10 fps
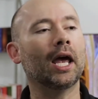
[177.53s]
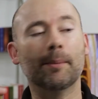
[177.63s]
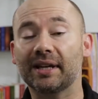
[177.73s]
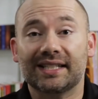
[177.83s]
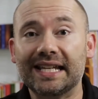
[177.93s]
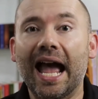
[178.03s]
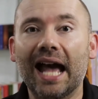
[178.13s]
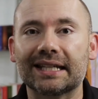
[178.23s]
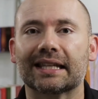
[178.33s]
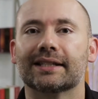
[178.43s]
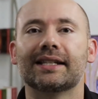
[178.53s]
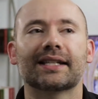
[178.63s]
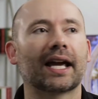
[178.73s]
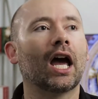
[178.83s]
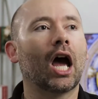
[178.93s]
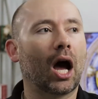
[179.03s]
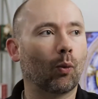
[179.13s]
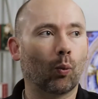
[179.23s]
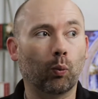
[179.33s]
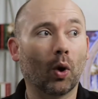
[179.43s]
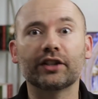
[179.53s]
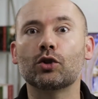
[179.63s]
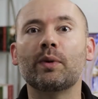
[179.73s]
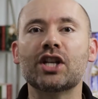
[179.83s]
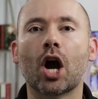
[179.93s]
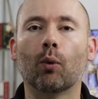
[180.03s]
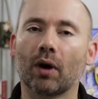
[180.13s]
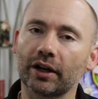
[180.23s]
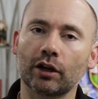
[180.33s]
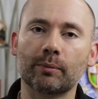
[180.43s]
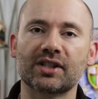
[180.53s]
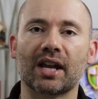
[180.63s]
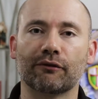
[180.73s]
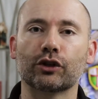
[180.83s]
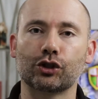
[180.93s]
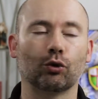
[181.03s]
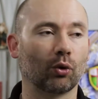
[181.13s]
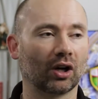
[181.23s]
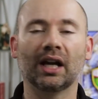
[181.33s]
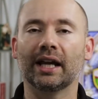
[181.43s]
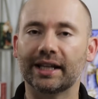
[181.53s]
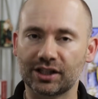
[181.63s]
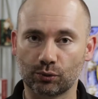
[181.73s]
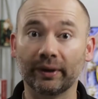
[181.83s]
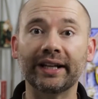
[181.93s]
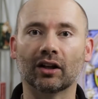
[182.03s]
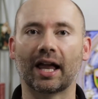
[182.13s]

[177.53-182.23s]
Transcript: Because he asked this. He's like, what do we know 100% for sure is real?